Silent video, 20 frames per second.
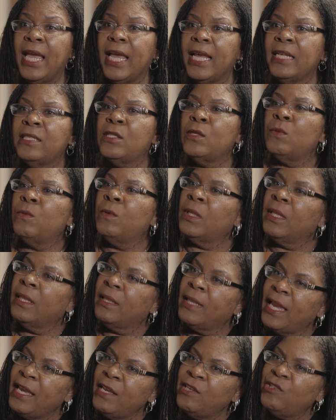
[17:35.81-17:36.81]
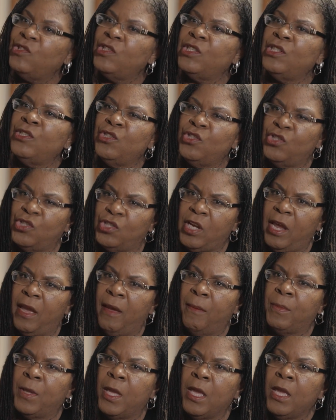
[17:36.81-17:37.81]
is the
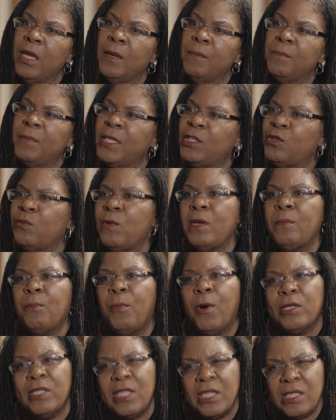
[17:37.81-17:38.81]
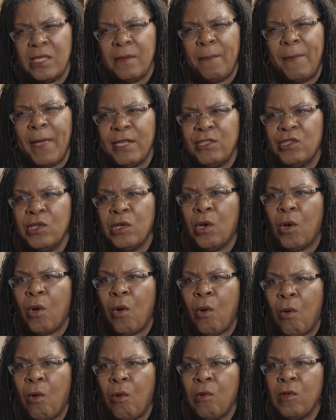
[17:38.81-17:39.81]
relationship between participation
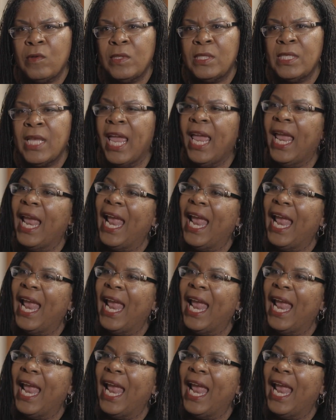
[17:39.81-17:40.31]
goals